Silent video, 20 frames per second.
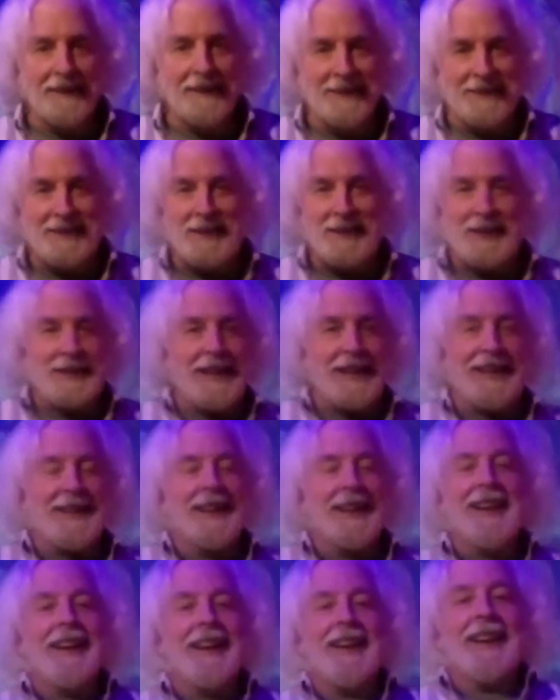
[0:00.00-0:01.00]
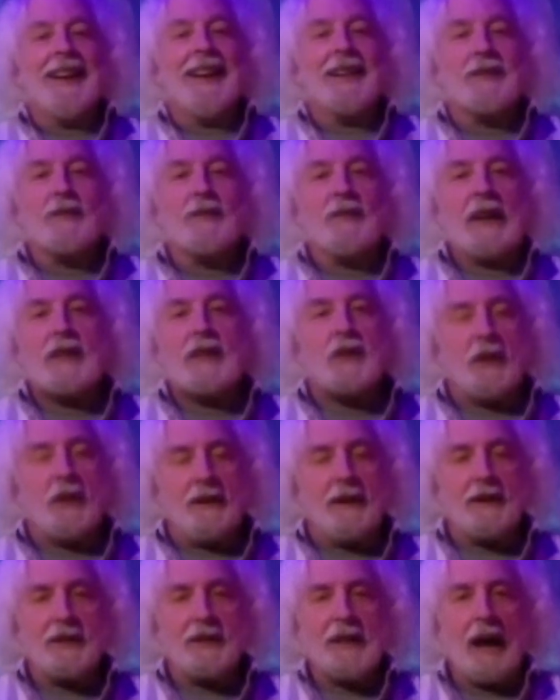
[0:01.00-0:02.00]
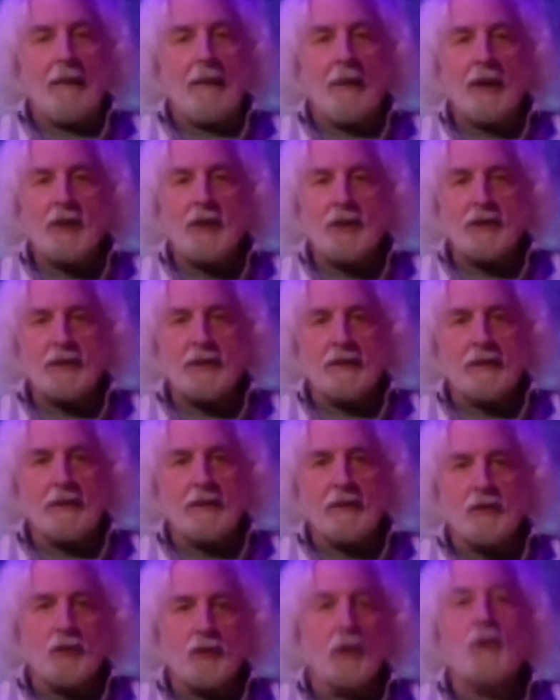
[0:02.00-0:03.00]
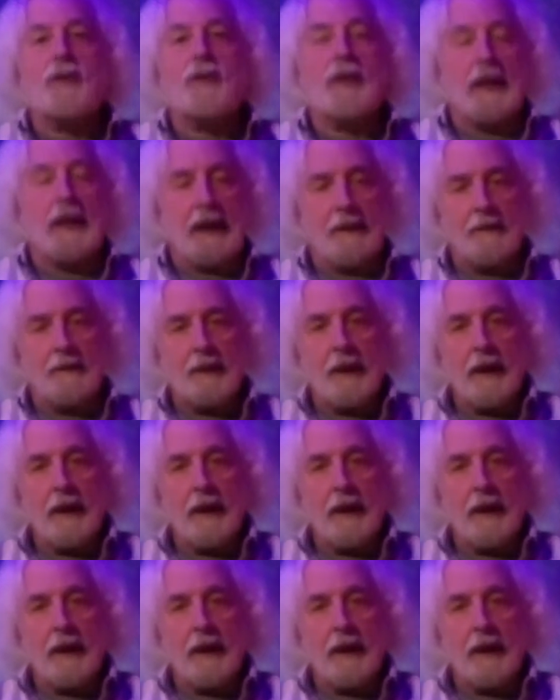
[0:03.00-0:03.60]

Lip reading: She said it's fiction. There's not much truth in it.